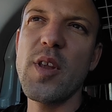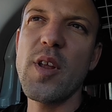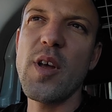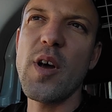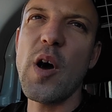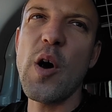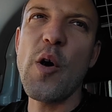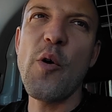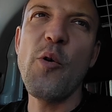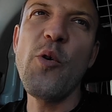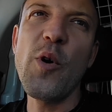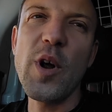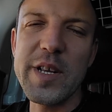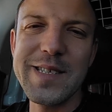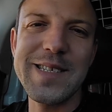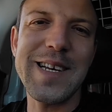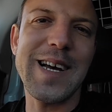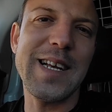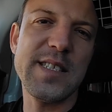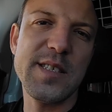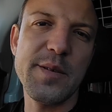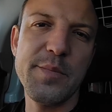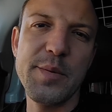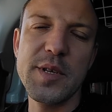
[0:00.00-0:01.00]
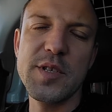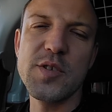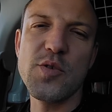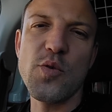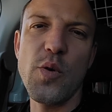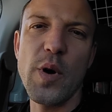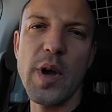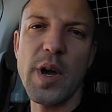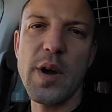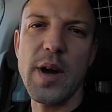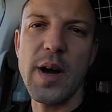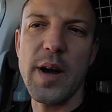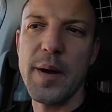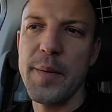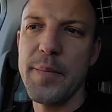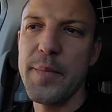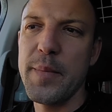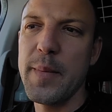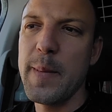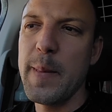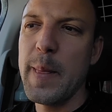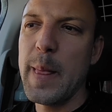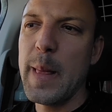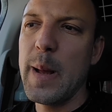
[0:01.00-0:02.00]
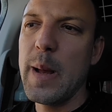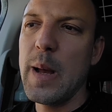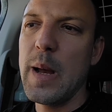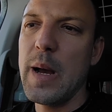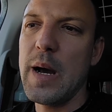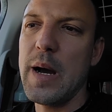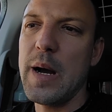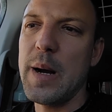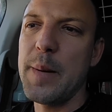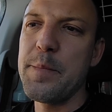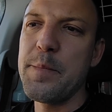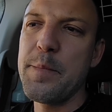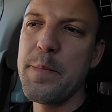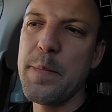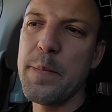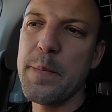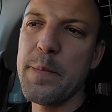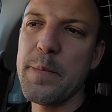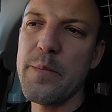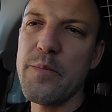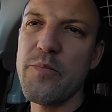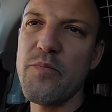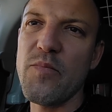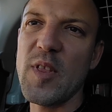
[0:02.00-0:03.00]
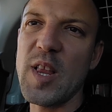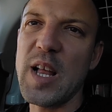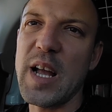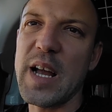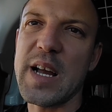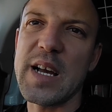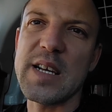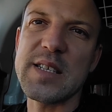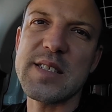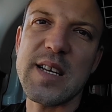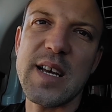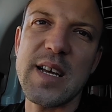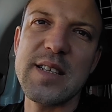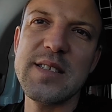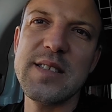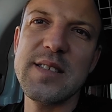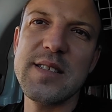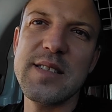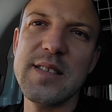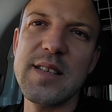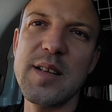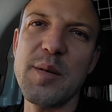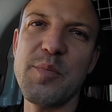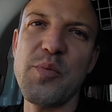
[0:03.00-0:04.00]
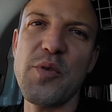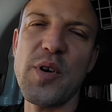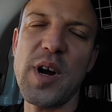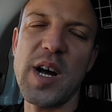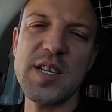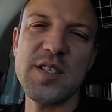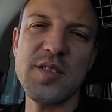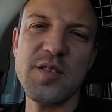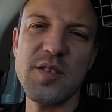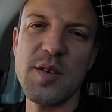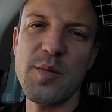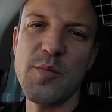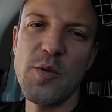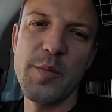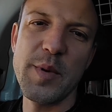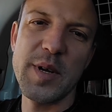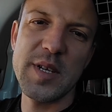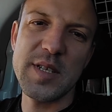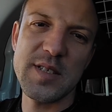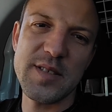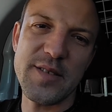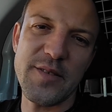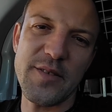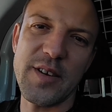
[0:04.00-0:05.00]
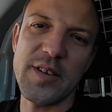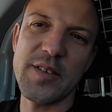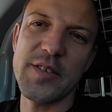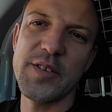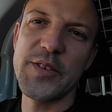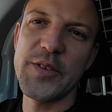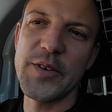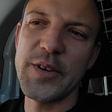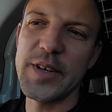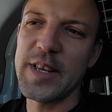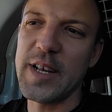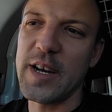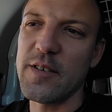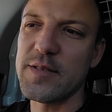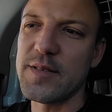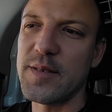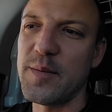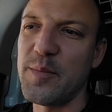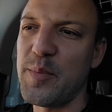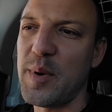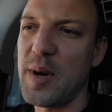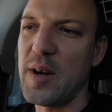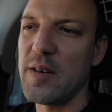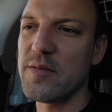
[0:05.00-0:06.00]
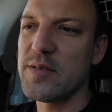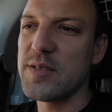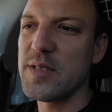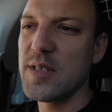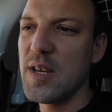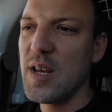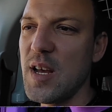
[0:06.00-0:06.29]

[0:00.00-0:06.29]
run that a bit quicker. Like I said, the price on the moment is around £3,000.